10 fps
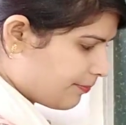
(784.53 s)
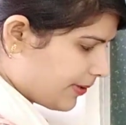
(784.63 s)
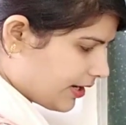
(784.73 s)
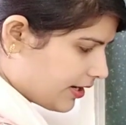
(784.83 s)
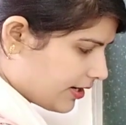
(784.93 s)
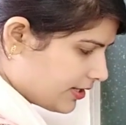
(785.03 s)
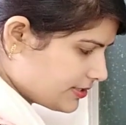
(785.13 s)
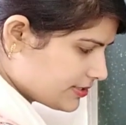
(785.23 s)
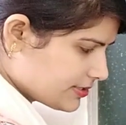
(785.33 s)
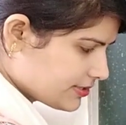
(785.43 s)

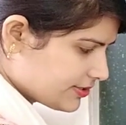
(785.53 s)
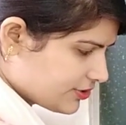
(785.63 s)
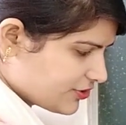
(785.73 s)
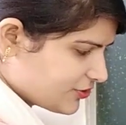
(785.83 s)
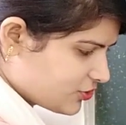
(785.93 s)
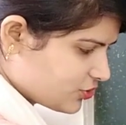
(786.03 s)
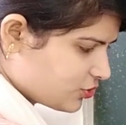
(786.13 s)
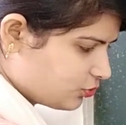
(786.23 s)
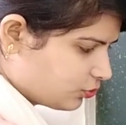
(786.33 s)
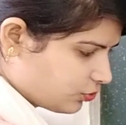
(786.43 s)
plus
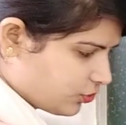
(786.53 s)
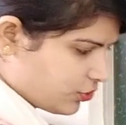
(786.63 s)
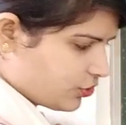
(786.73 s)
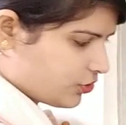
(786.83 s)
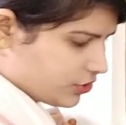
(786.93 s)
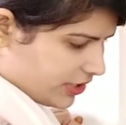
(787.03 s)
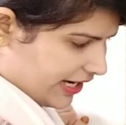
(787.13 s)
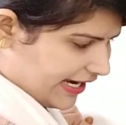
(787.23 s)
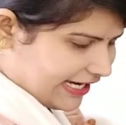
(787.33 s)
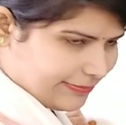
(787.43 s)
2.
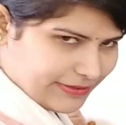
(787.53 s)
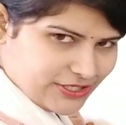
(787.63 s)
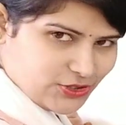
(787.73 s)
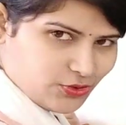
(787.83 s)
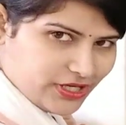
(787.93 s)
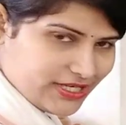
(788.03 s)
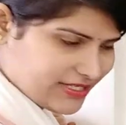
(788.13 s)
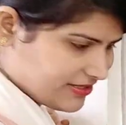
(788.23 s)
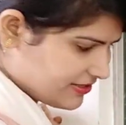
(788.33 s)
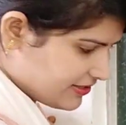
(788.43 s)
8 plus 2 is
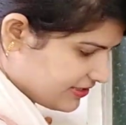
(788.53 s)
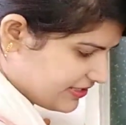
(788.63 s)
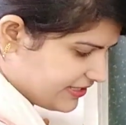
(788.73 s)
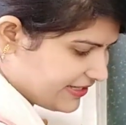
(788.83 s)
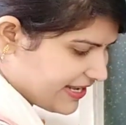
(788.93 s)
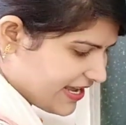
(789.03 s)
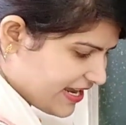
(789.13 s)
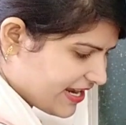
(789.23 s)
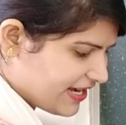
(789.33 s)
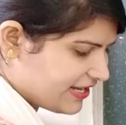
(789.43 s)

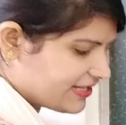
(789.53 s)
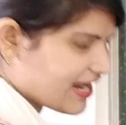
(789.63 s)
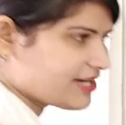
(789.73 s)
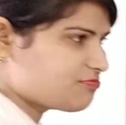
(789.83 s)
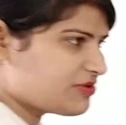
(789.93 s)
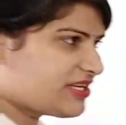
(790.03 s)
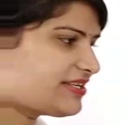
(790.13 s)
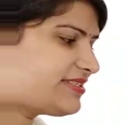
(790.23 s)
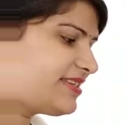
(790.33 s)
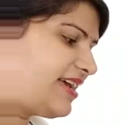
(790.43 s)
10. That
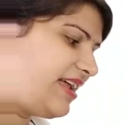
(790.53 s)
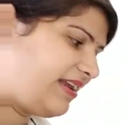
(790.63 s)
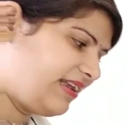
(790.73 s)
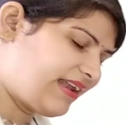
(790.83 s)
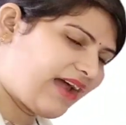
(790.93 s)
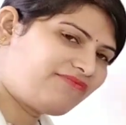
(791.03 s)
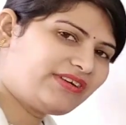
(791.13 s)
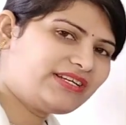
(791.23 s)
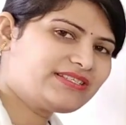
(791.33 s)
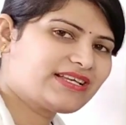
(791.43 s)
means
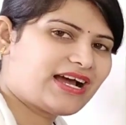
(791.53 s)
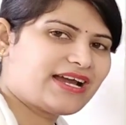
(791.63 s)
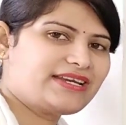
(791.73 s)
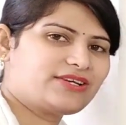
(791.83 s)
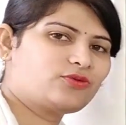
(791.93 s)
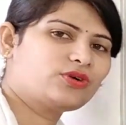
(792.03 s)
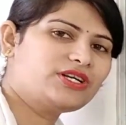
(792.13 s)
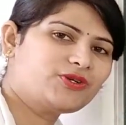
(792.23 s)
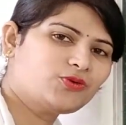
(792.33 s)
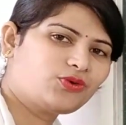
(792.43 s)
left hand side equal
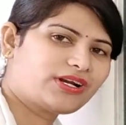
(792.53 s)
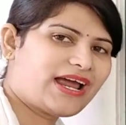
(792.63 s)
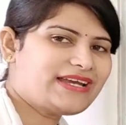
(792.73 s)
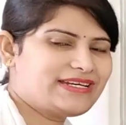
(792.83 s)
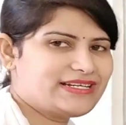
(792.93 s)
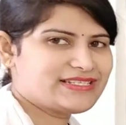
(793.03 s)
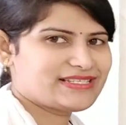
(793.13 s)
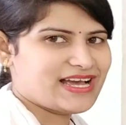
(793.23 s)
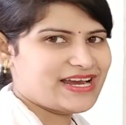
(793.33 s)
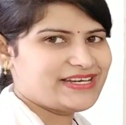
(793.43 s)
to right hand
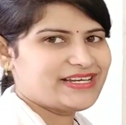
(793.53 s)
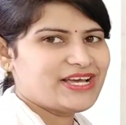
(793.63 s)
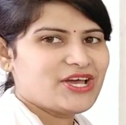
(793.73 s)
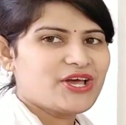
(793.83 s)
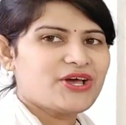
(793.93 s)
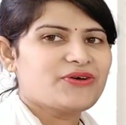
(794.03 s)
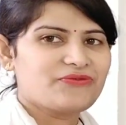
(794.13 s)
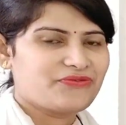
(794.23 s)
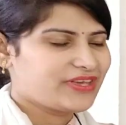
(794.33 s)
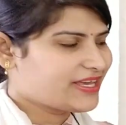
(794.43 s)
side.
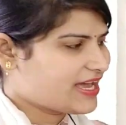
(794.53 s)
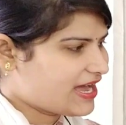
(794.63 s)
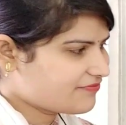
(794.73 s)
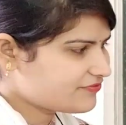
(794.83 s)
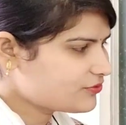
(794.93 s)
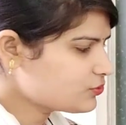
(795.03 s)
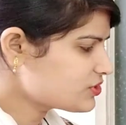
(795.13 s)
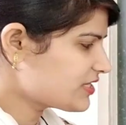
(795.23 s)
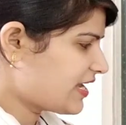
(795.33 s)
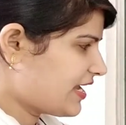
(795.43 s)
We have to
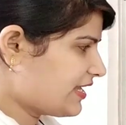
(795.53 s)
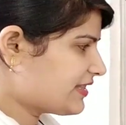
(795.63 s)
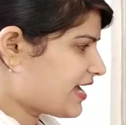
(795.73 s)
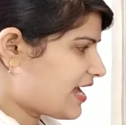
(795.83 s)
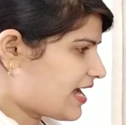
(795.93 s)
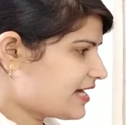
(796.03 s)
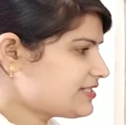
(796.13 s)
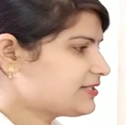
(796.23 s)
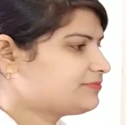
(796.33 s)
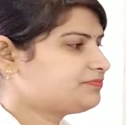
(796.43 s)
say that